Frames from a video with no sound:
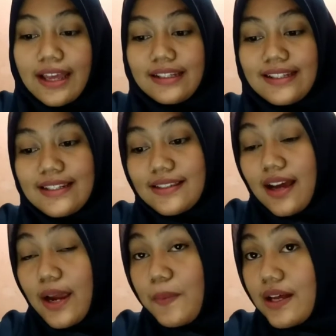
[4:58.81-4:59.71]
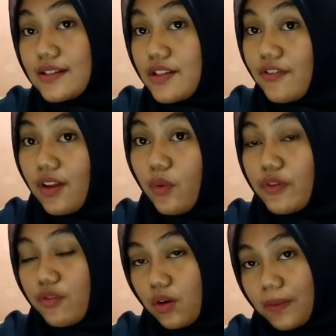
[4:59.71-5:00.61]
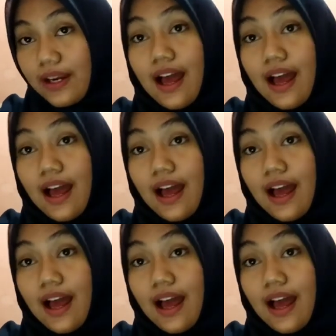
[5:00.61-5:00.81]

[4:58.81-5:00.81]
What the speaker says: This type has the following format.